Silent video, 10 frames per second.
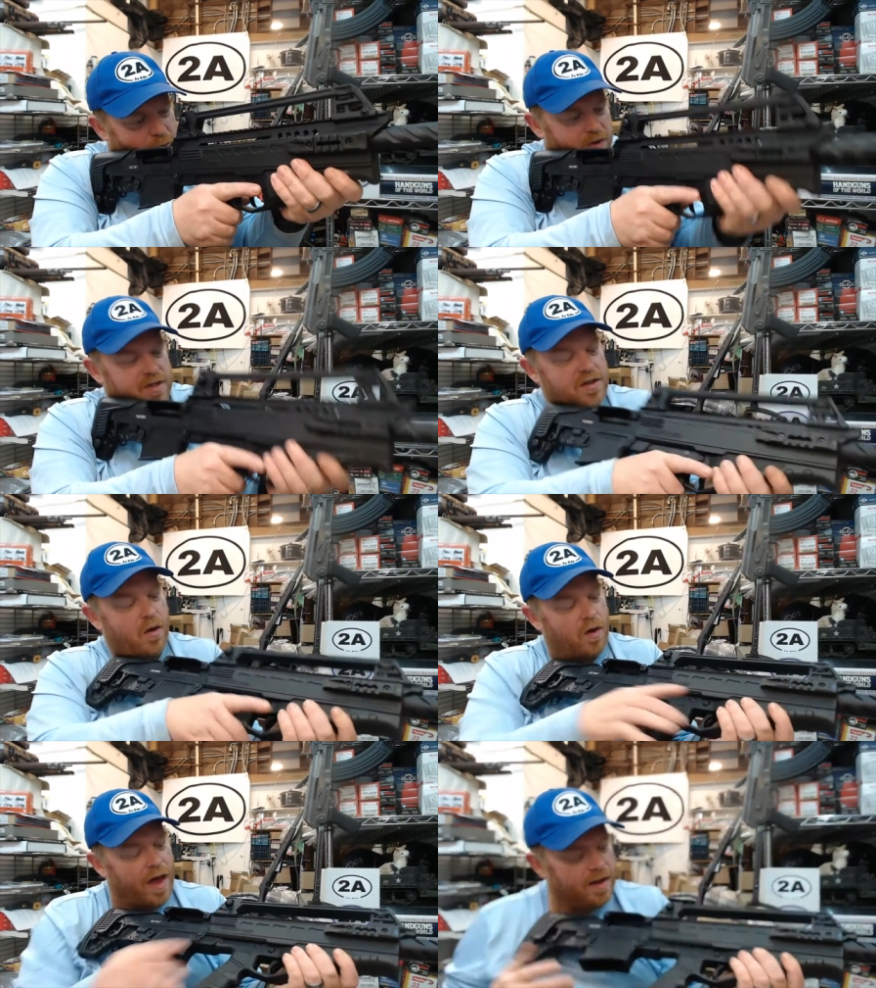just to
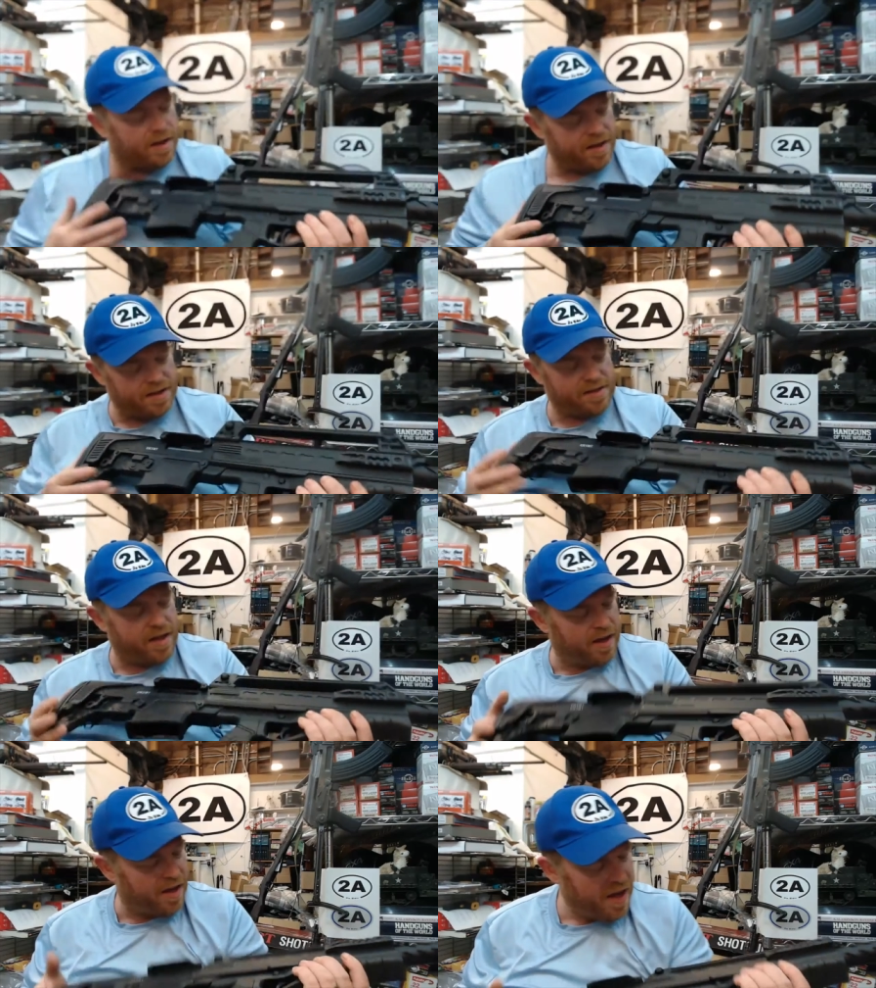hold on to this
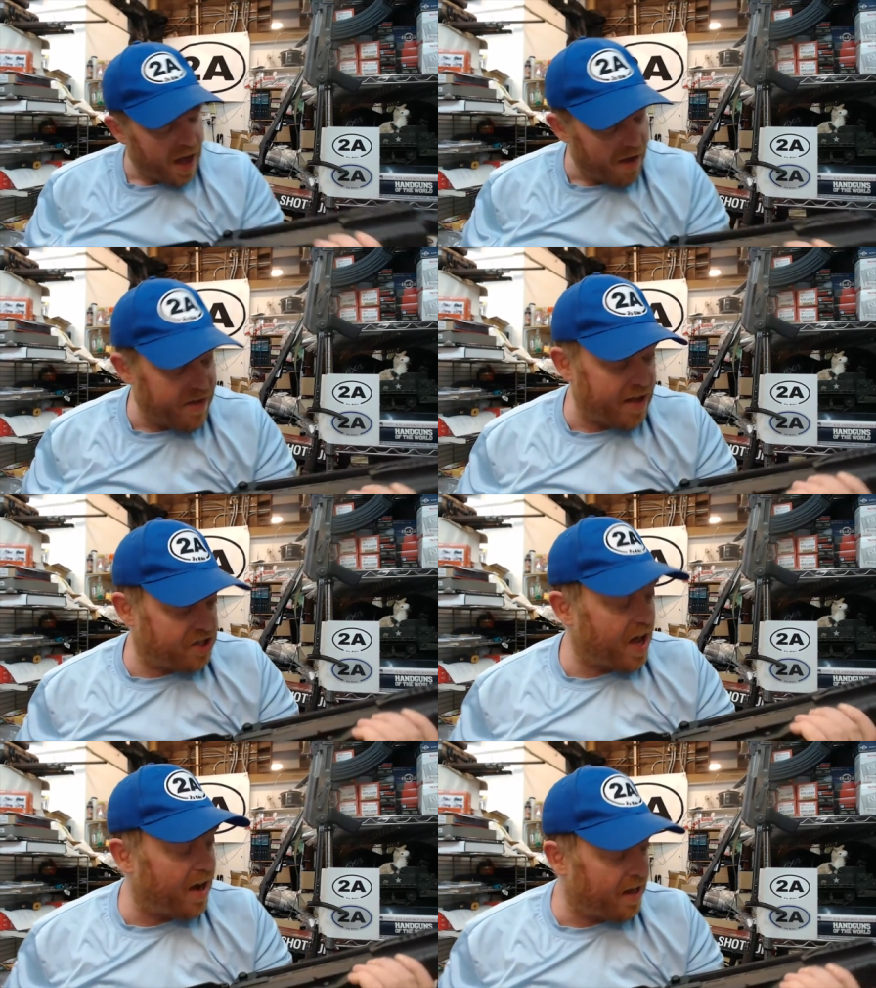thing. I've not
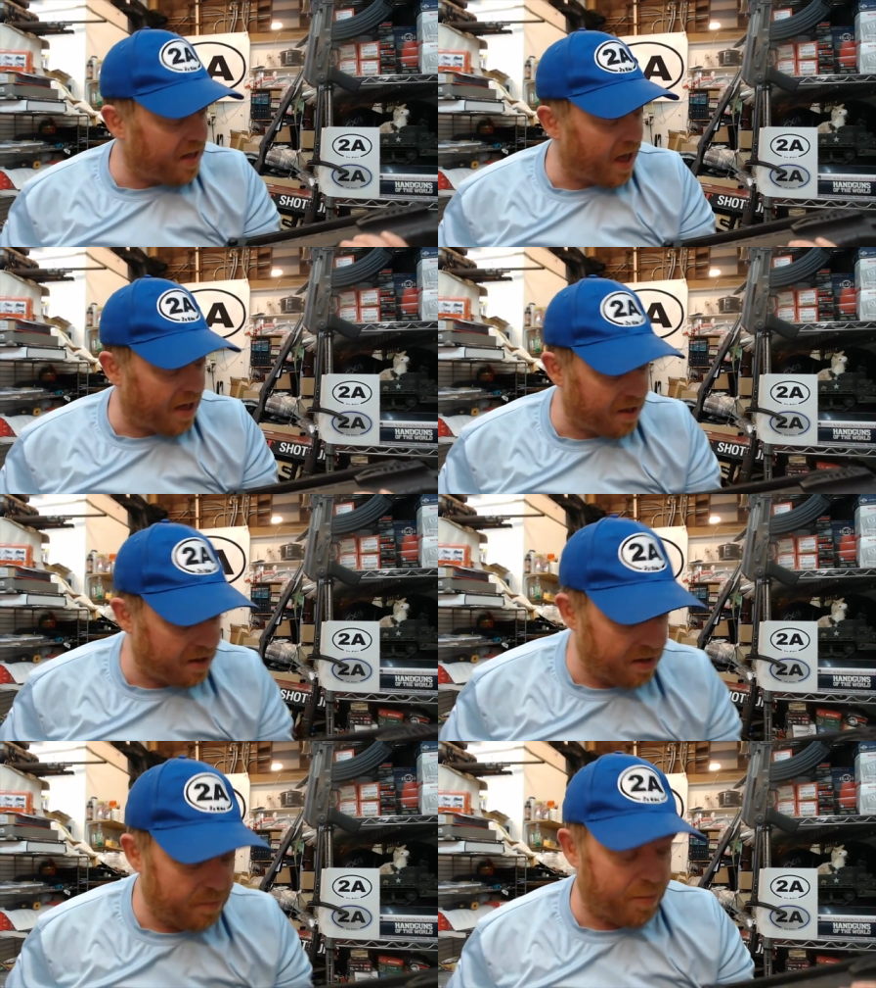shot it yet,
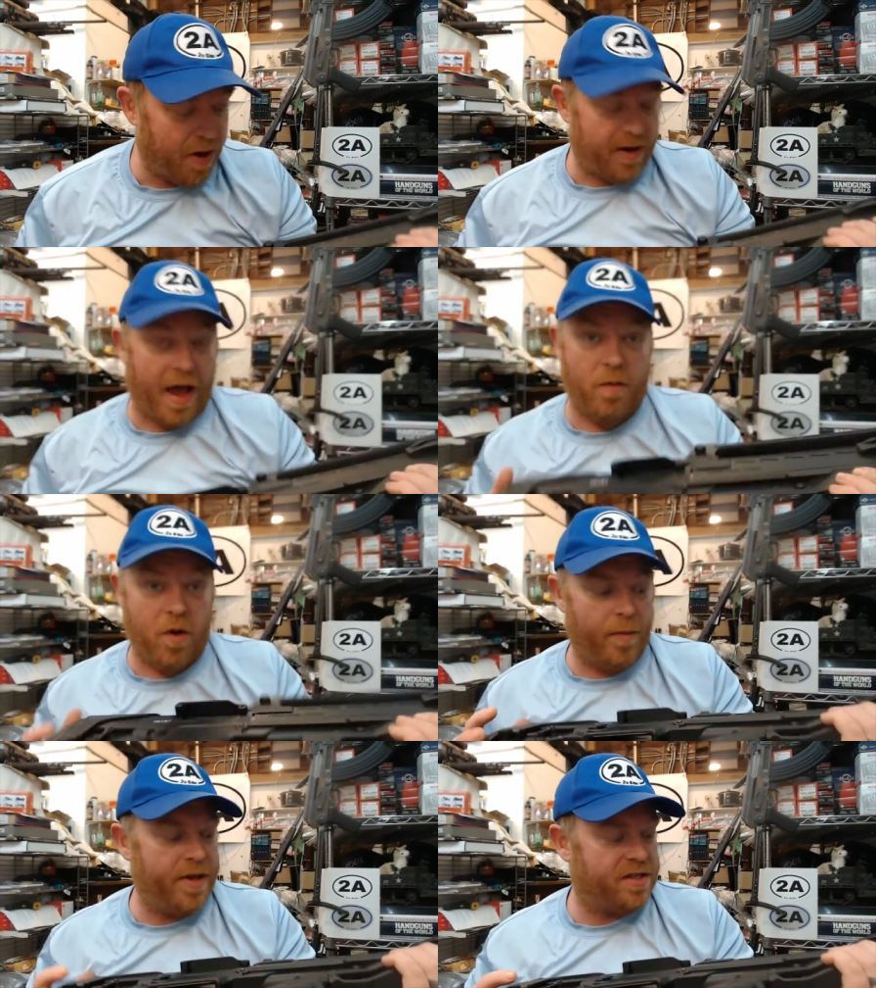but I
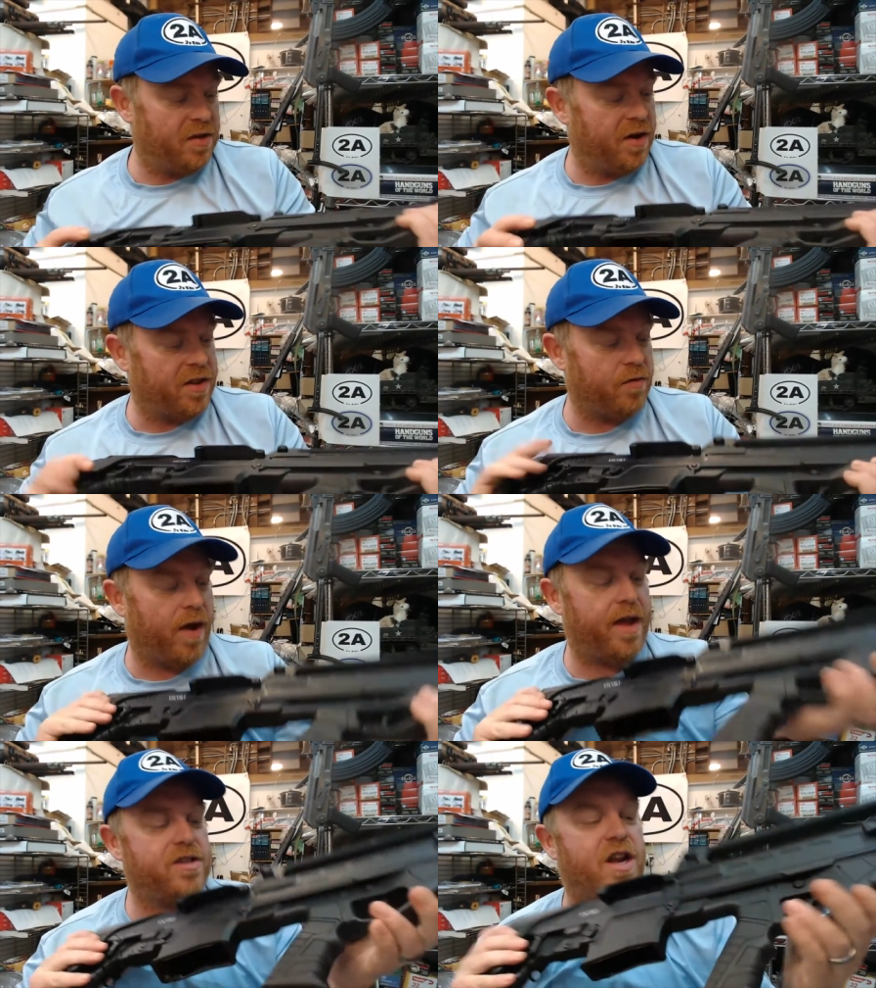will be soon at the range and I'll